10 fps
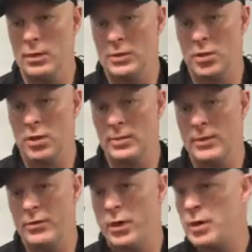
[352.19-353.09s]
it's going to
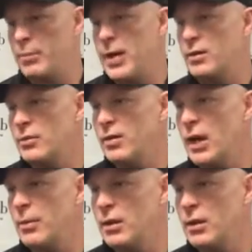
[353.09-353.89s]
be a very competitive game.